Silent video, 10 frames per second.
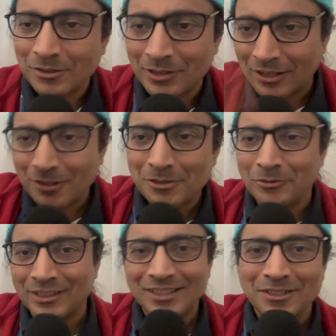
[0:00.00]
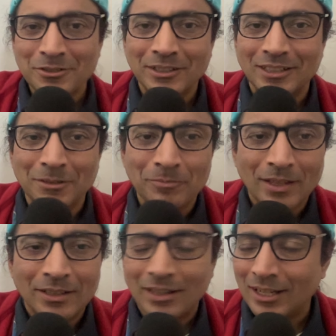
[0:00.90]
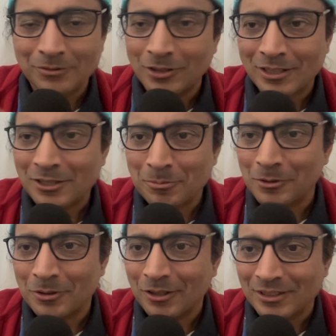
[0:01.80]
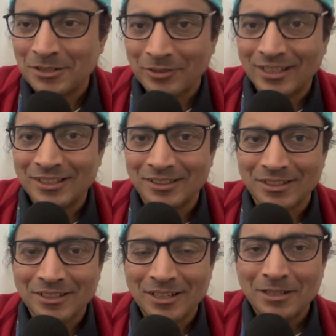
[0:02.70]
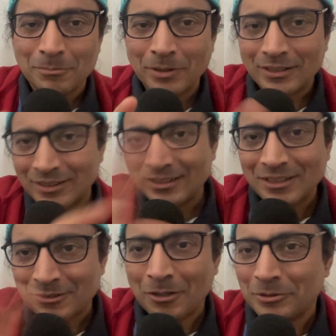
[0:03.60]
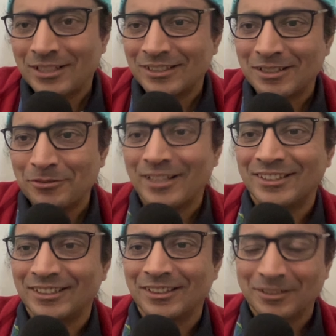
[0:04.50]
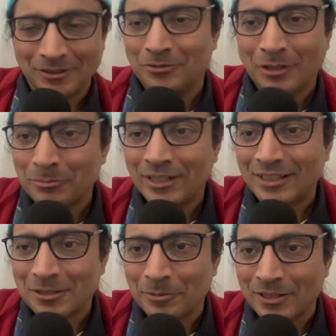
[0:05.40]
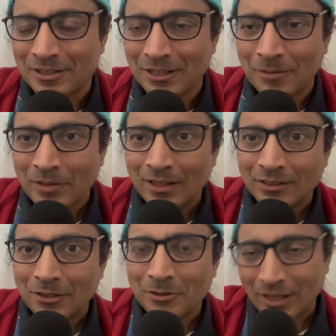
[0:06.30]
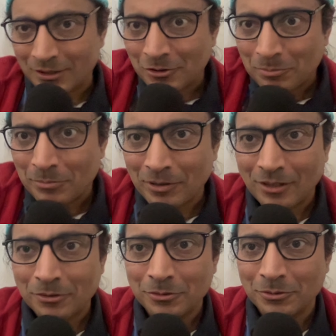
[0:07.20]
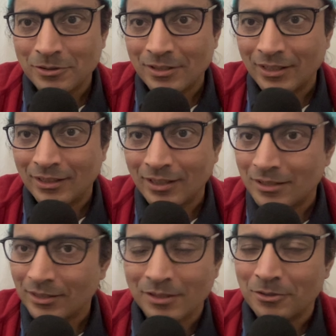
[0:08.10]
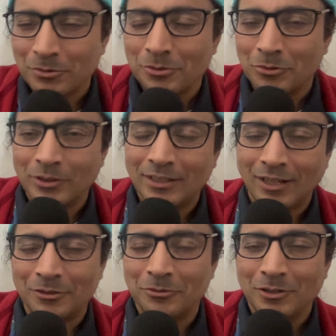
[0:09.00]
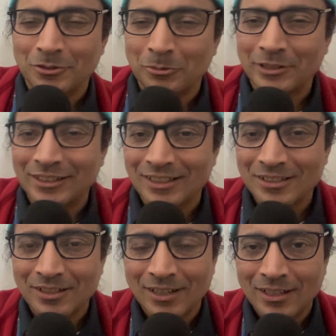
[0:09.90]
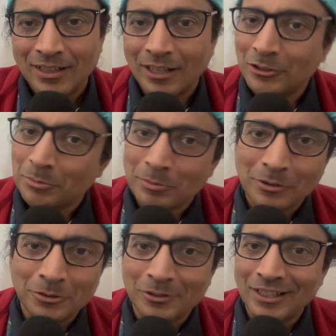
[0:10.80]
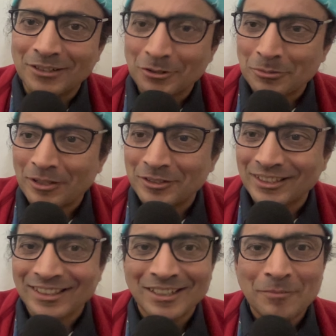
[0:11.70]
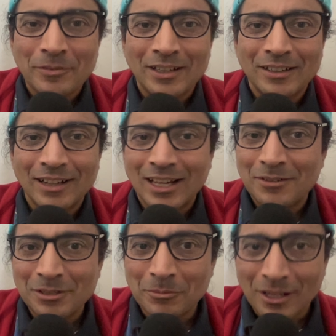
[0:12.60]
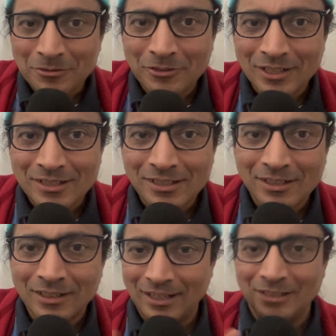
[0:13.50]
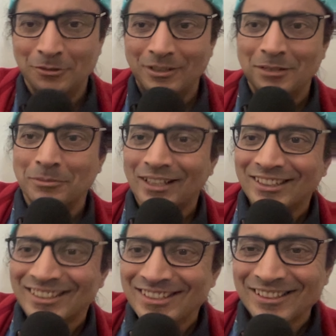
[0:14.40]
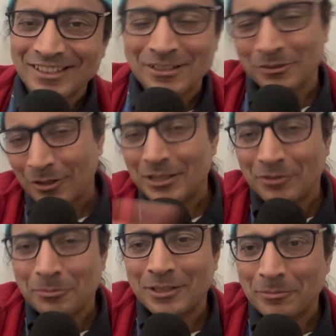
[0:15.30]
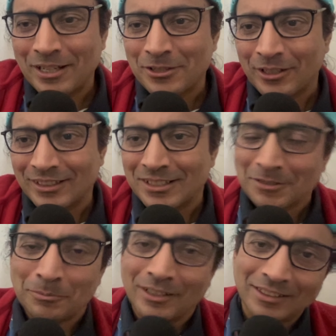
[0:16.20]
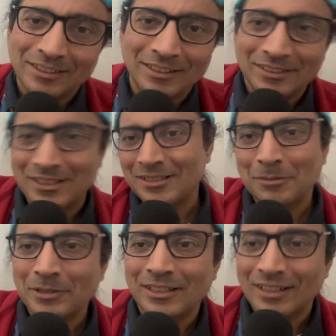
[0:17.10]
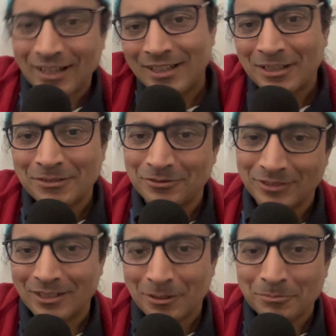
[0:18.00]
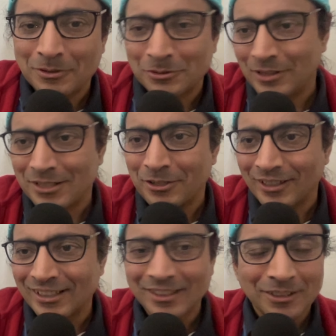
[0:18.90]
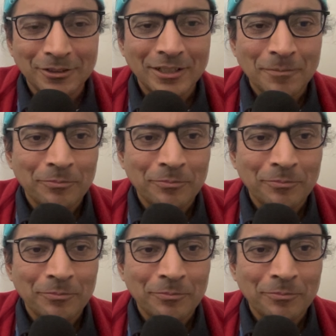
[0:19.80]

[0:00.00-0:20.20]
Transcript: So there are lots of variations to the theme. I have not explored all these variations, but this combination is fascinating for my taste buds. Now, I know people who say dates are just too sweet. I don't want so many dates. I know people who don't like cocoa powder. I have some loved ones. They say, I don't like bananas. So not everybody may enjoy this, but this is something I have come to enjoy. Okay.